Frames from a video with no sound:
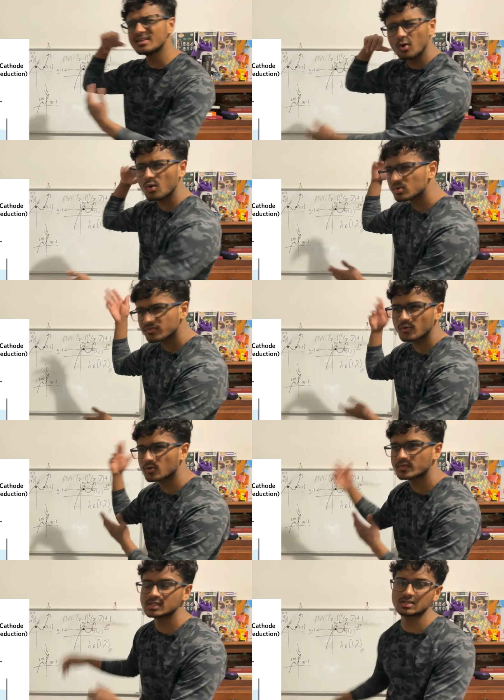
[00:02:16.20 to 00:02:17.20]
all
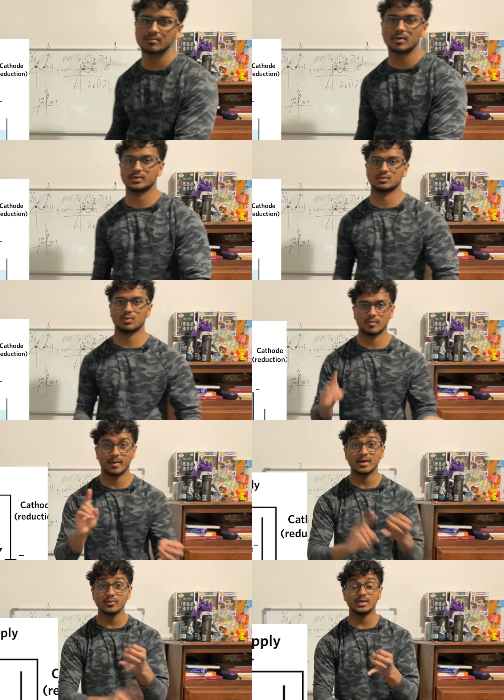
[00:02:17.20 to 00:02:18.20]
4 of these components? Well, the
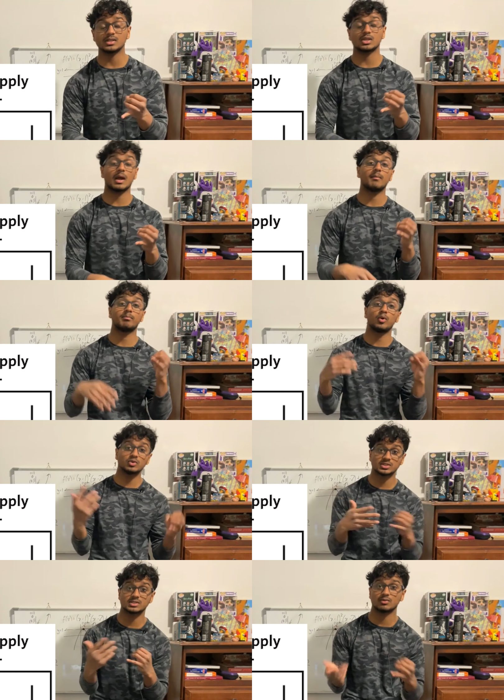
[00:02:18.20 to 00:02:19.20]
battery
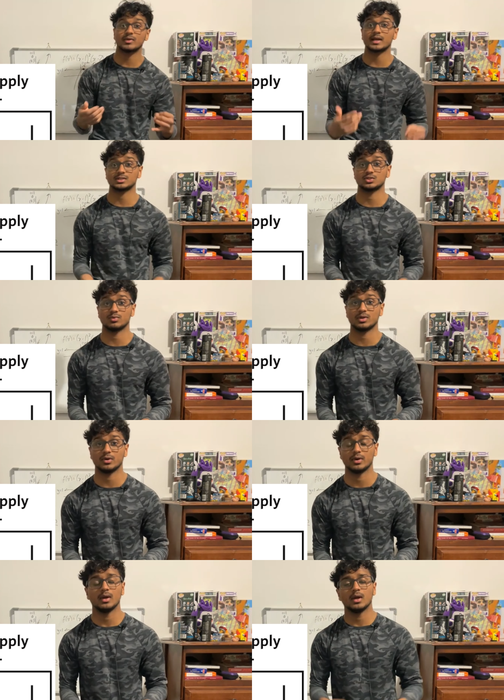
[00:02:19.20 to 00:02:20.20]
pushes the reaction to
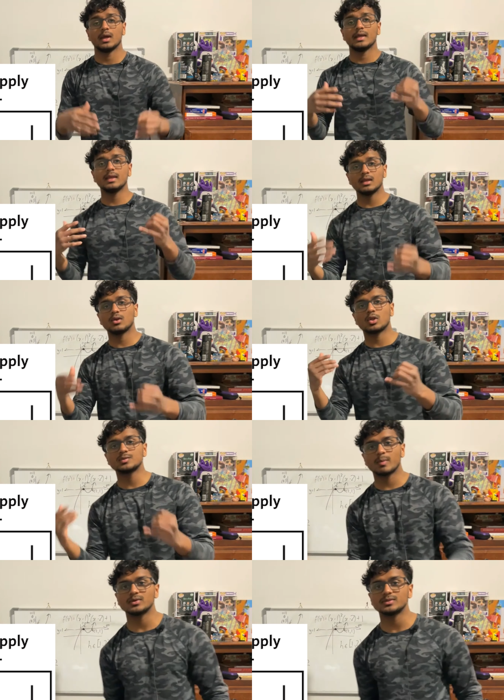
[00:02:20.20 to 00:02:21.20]
occur. Here,
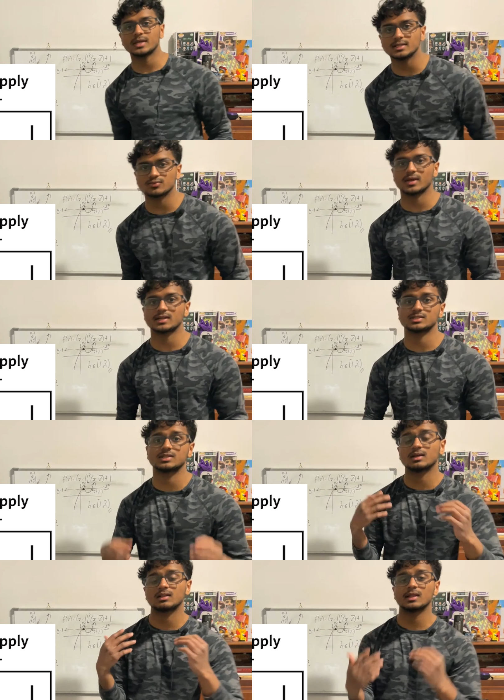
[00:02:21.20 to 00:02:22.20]
non-spontaneous reactions,
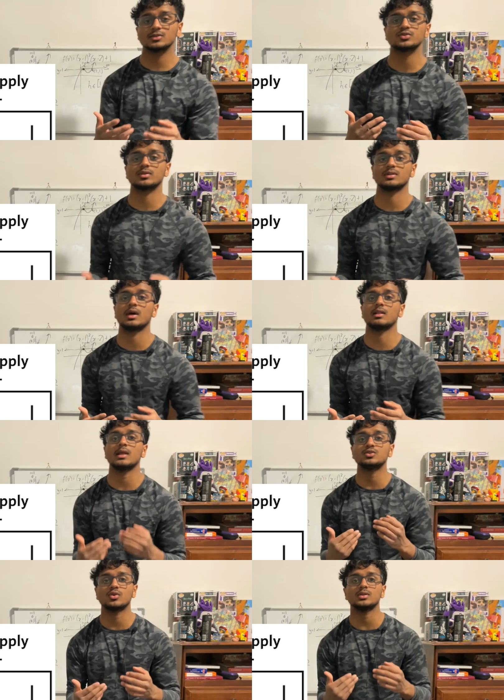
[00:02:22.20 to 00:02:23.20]
the
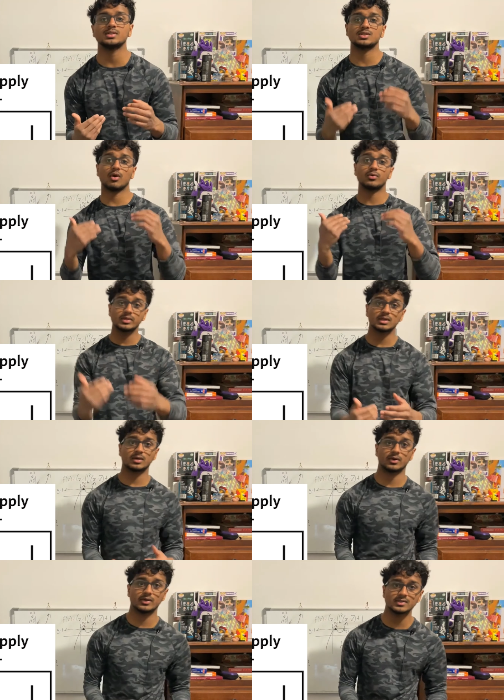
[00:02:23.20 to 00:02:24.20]
electrolysis only
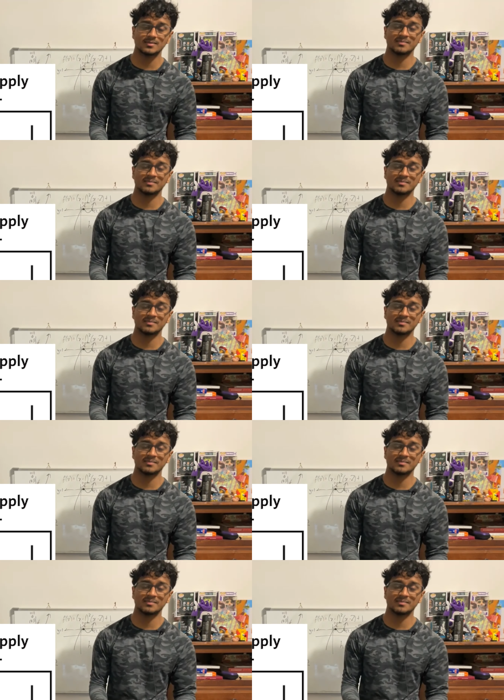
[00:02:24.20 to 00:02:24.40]
occurs